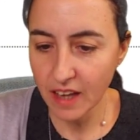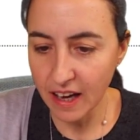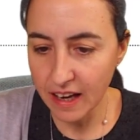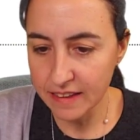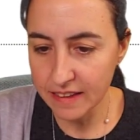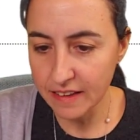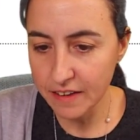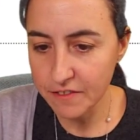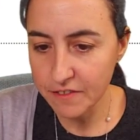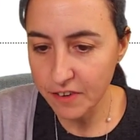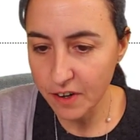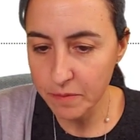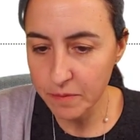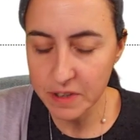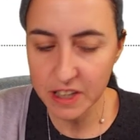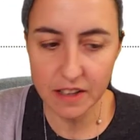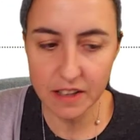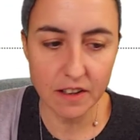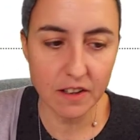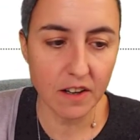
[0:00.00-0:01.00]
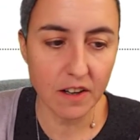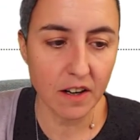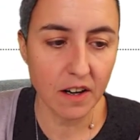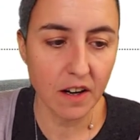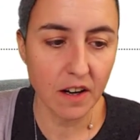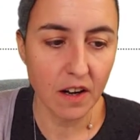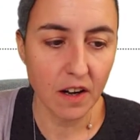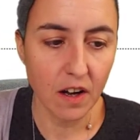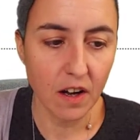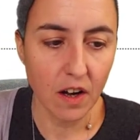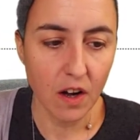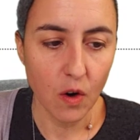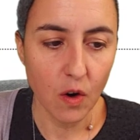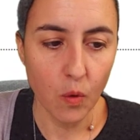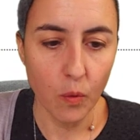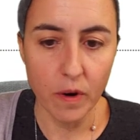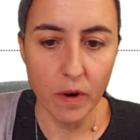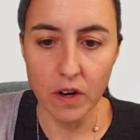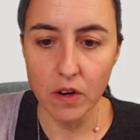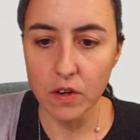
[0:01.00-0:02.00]
And then from here,
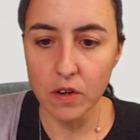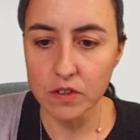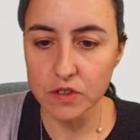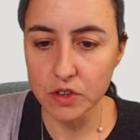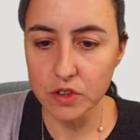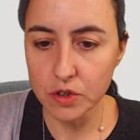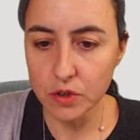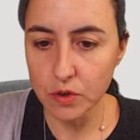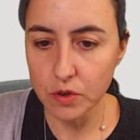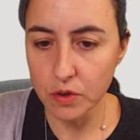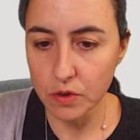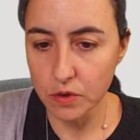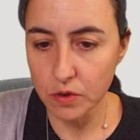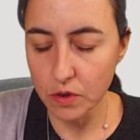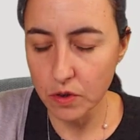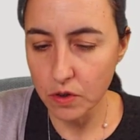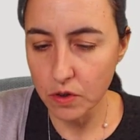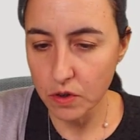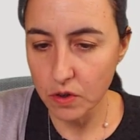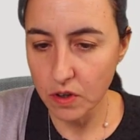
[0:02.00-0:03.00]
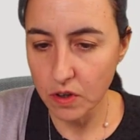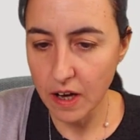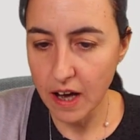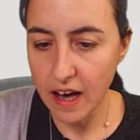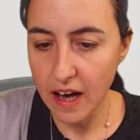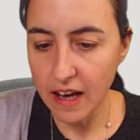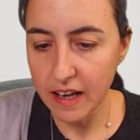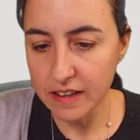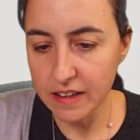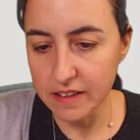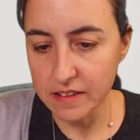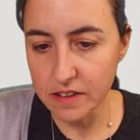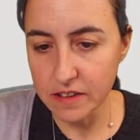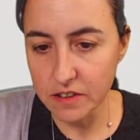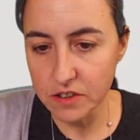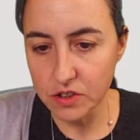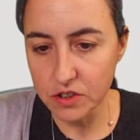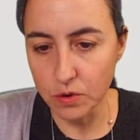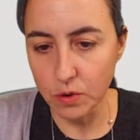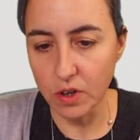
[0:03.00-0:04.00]
we're going to hide the
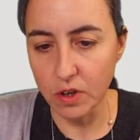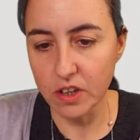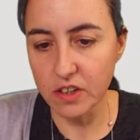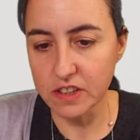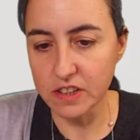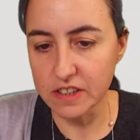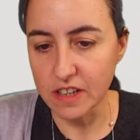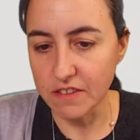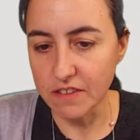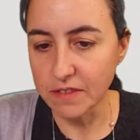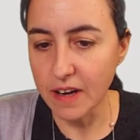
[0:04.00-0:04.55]
sort stuff.